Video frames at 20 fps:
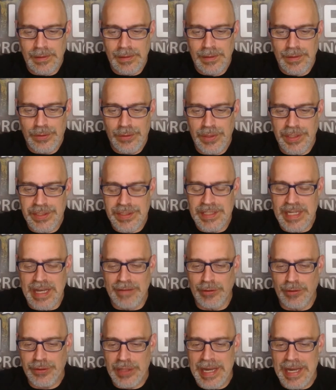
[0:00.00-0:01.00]
Chris
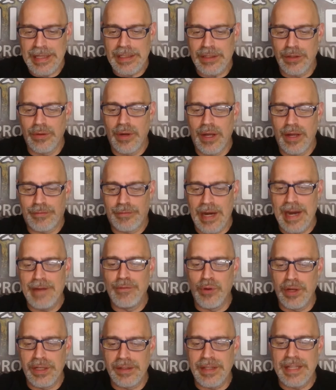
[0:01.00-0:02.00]
Neville. Thank you for
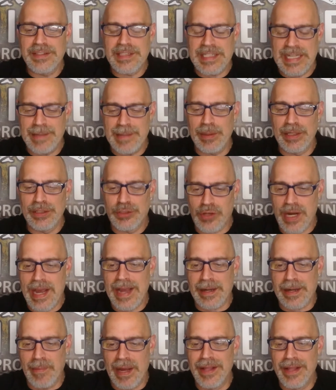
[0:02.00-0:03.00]
everyone that's keeping
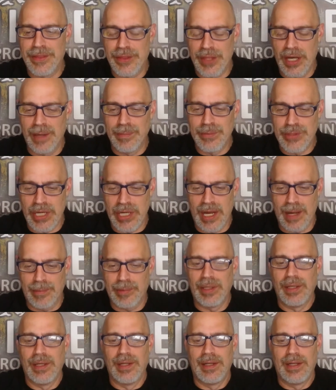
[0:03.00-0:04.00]
track of my thumbs
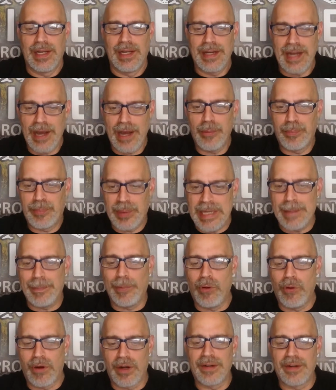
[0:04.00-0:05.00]
up and how
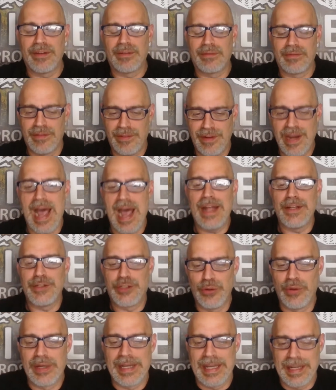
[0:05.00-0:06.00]
people are not
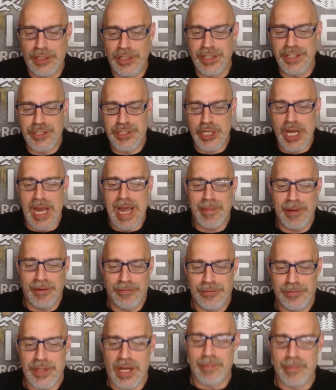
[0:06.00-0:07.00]
doing a good job of
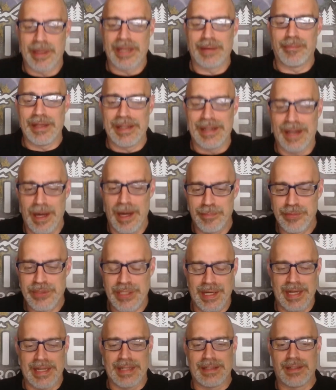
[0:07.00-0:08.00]
thumbing me up
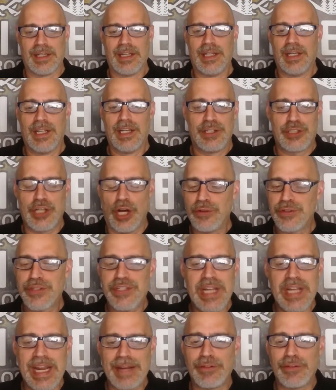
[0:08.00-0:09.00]
tonight. don't
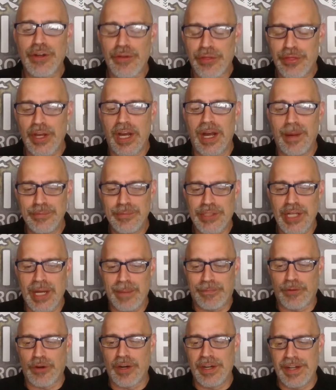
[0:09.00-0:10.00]
save your thumbs
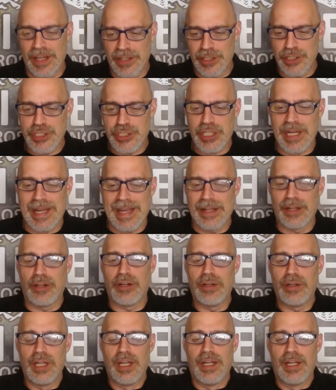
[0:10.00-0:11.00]
up for another
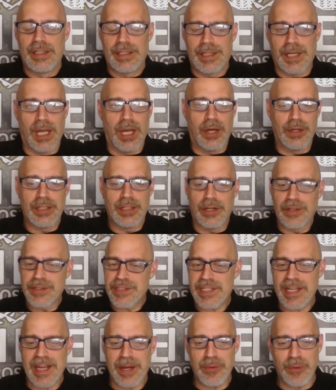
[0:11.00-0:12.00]
channel. You know, you don't
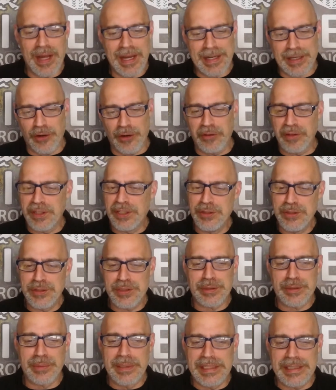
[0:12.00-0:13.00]
say, well, I can only use
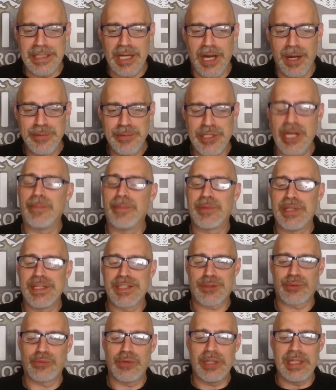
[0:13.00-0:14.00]
3 thumbs up
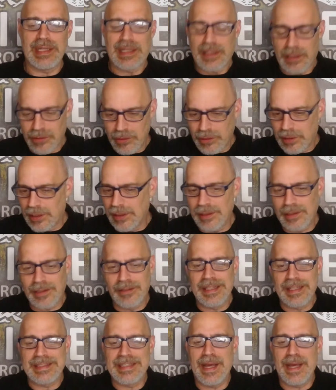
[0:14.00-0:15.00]
this week. You can
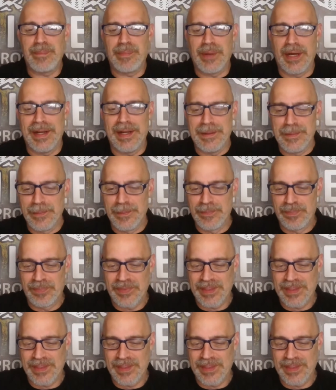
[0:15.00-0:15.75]
click that button.